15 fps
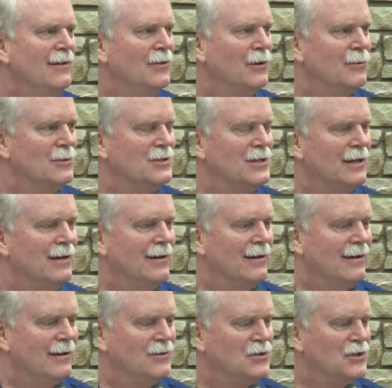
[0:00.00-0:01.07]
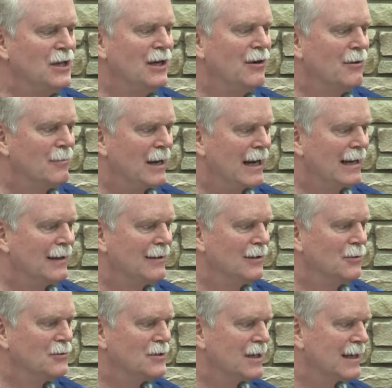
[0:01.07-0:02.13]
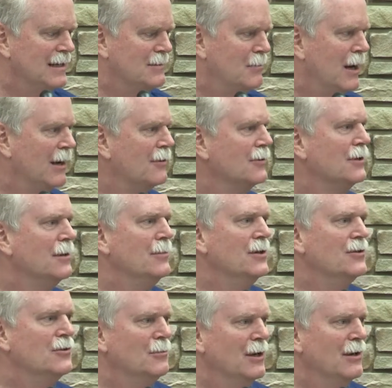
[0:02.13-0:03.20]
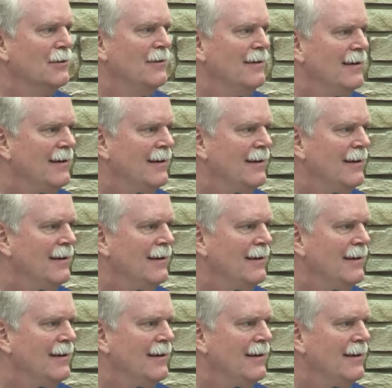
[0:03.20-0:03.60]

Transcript: there was a singer back in those days, Michael W. Smith.